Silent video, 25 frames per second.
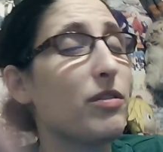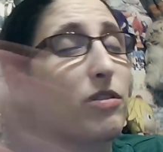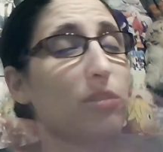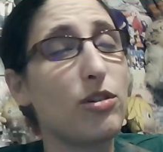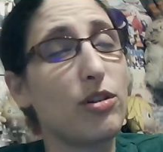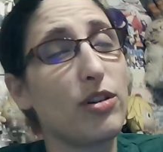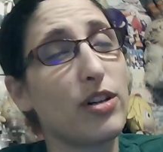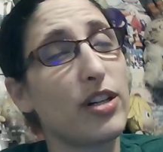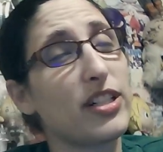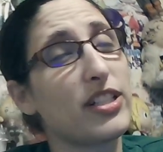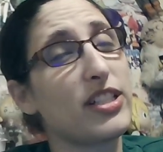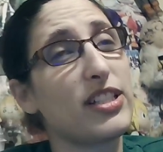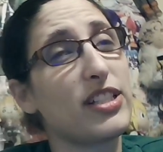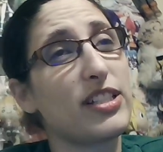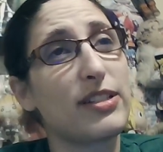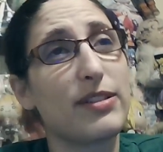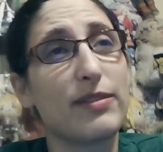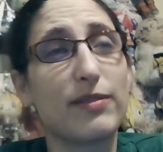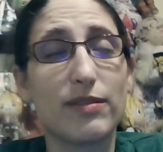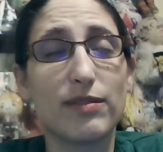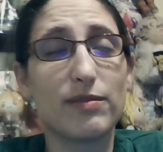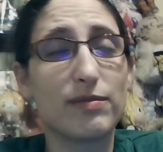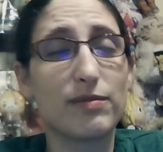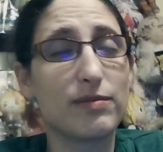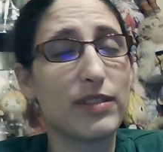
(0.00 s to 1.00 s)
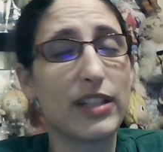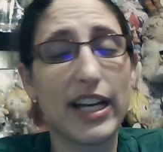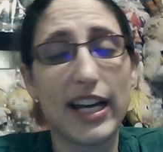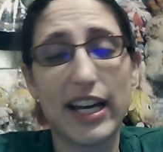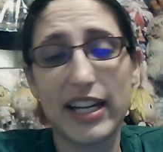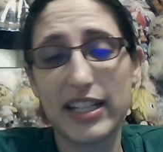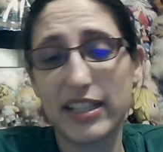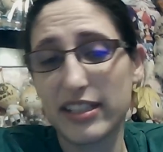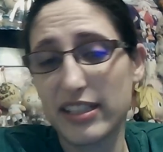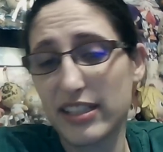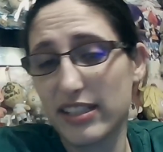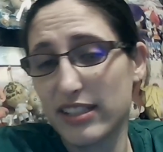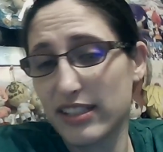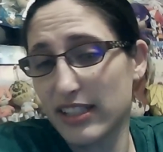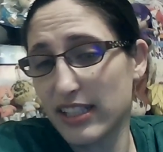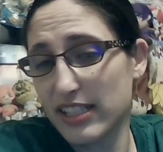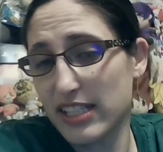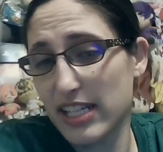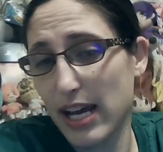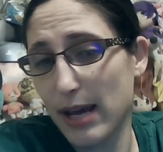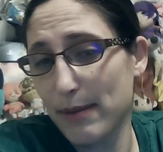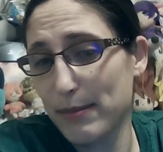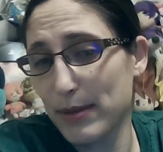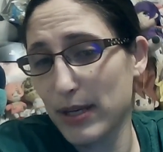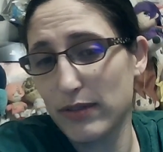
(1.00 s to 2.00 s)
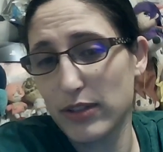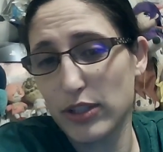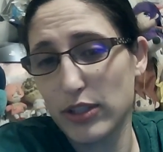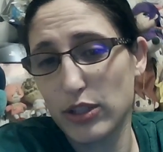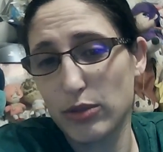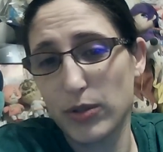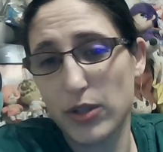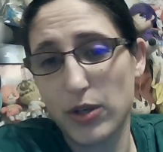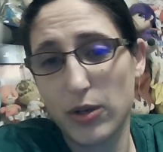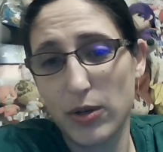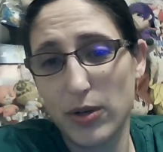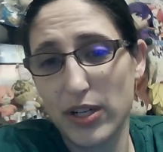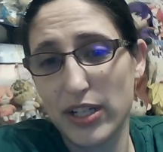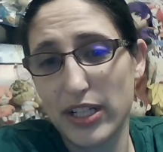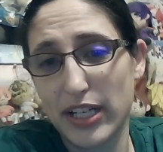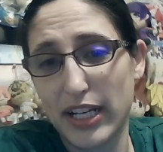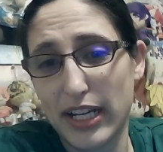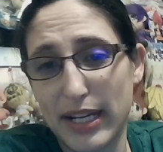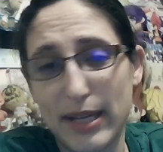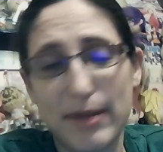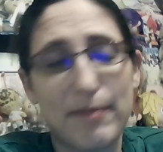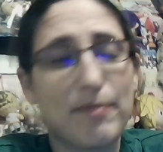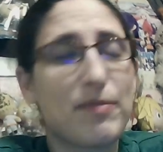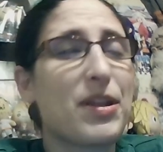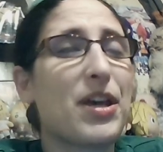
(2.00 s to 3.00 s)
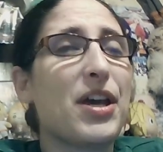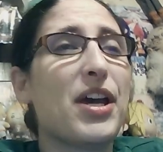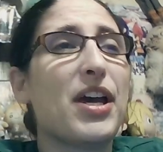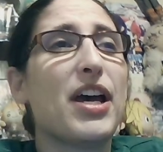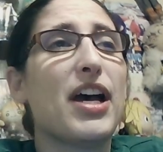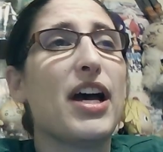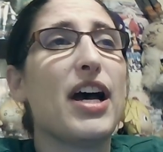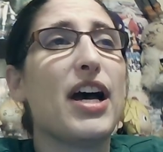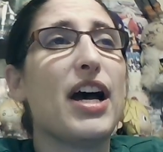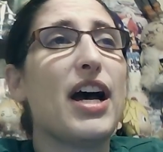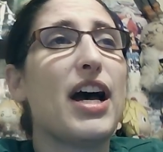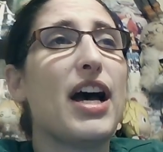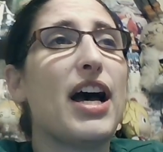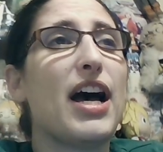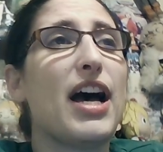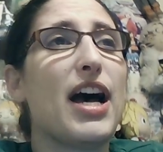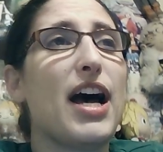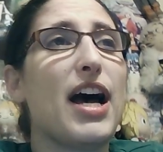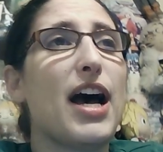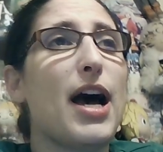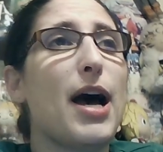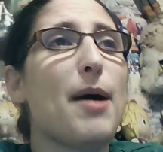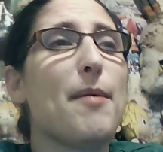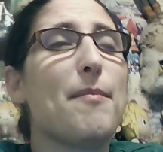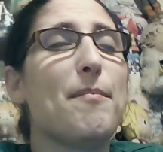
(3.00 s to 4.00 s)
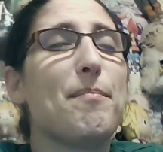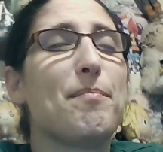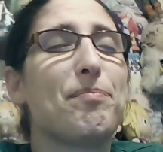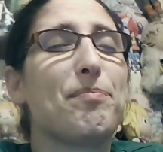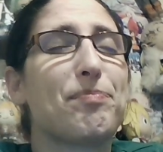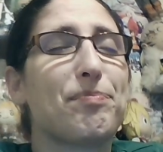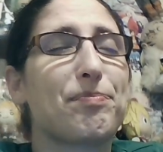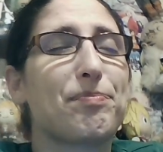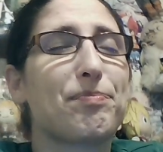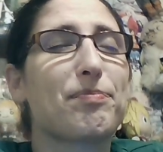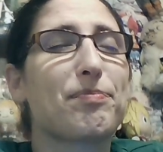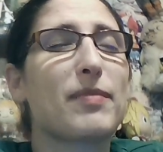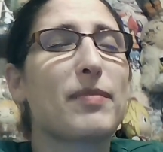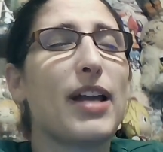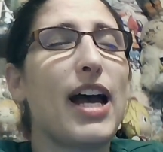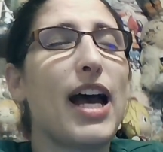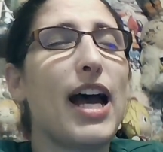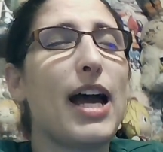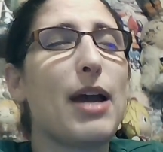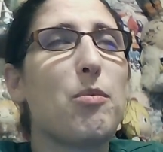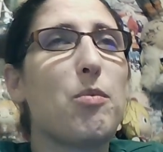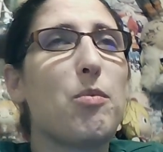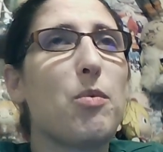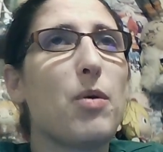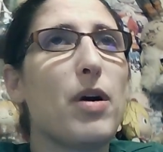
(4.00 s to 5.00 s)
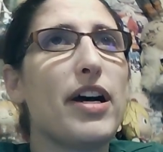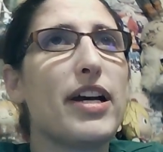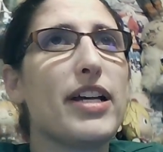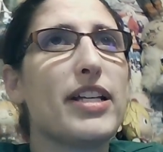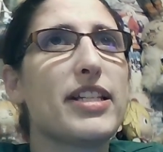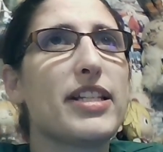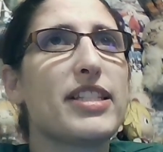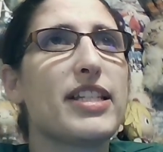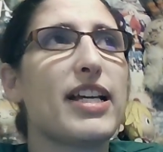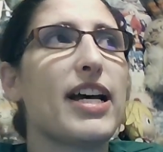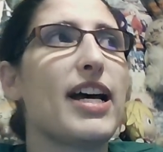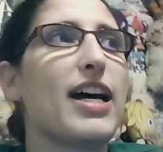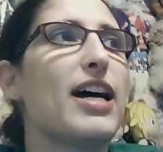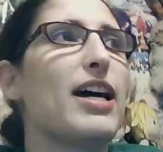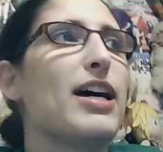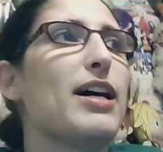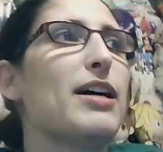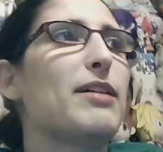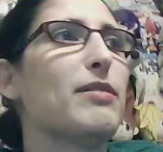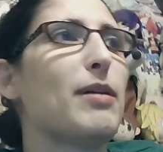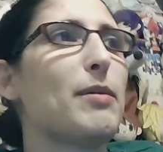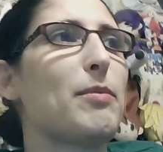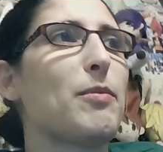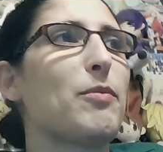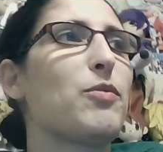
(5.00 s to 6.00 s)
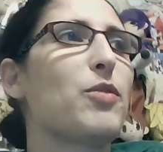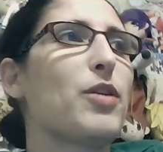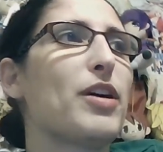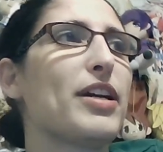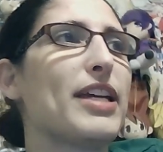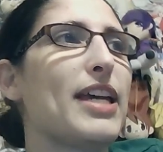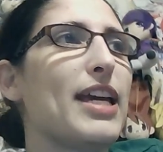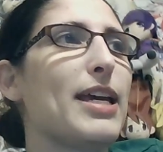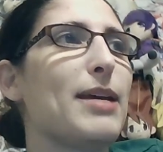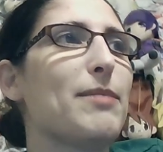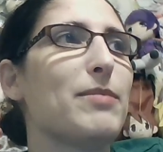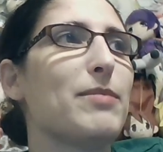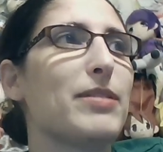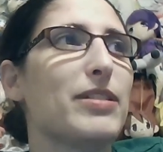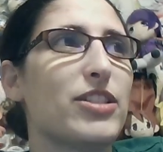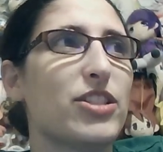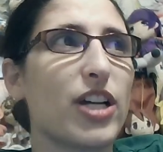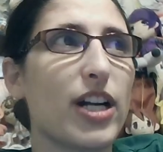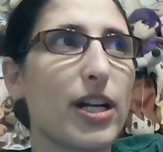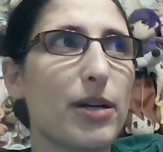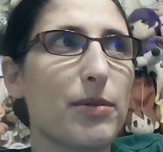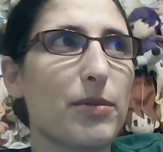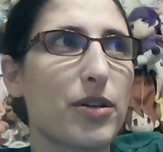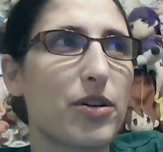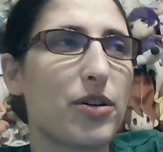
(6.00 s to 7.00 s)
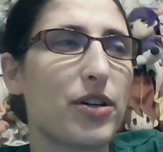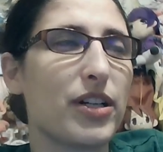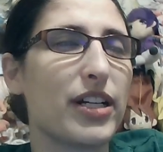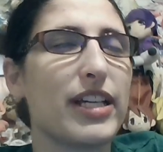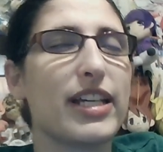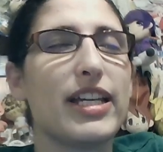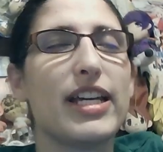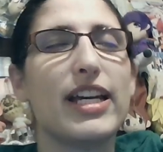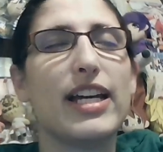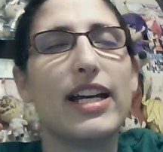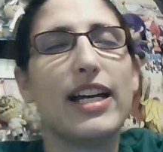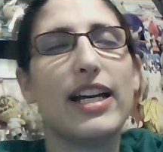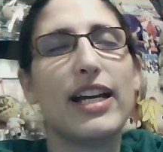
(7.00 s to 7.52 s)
of course, at the timing of this recording, I was, right before I came and started recording,